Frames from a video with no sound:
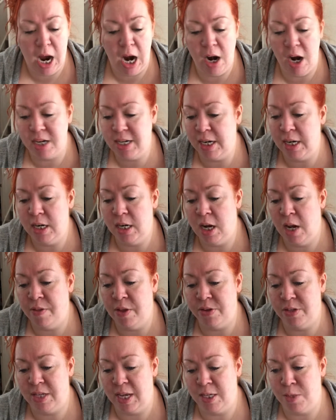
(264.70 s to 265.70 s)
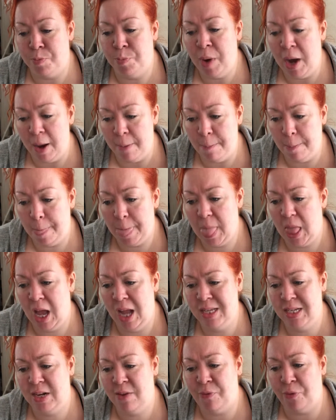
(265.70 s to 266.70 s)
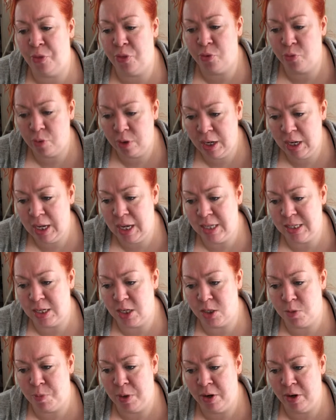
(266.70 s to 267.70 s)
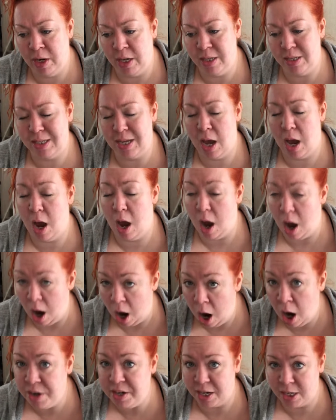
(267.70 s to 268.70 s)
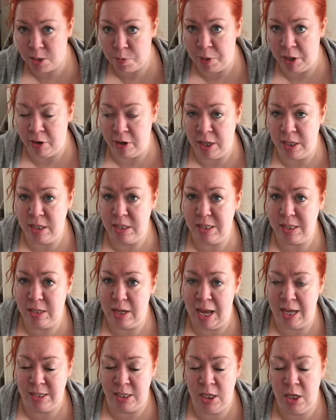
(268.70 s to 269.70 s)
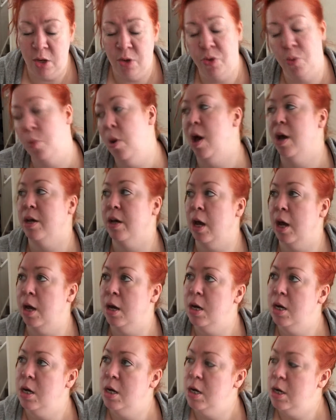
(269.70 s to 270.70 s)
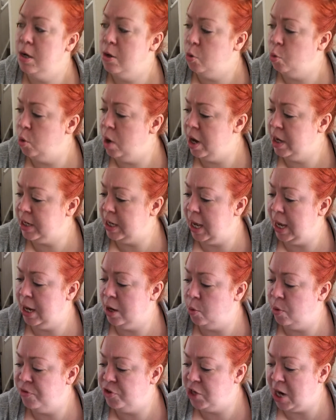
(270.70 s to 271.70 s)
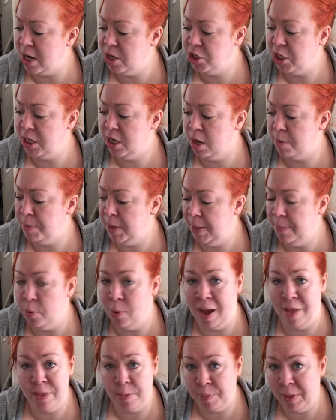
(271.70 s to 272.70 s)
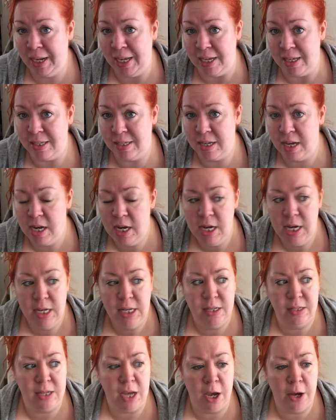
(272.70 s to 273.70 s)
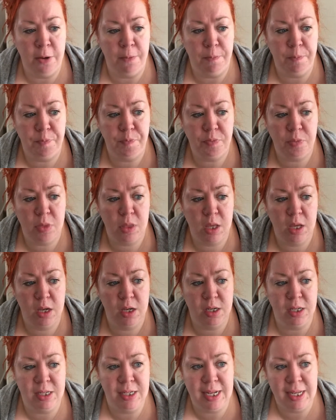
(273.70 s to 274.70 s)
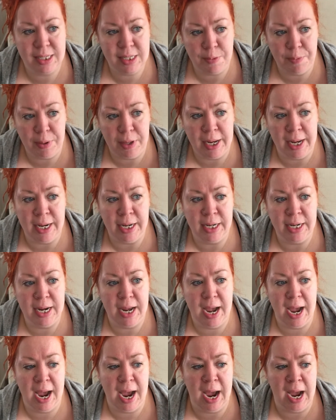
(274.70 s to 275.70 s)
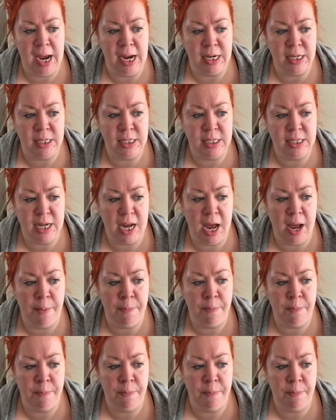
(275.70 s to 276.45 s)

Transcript: and I didn't learn those things, but I did have 3 years experience, hard experience as a youth worker, working with challenging young people and the police. So discipline and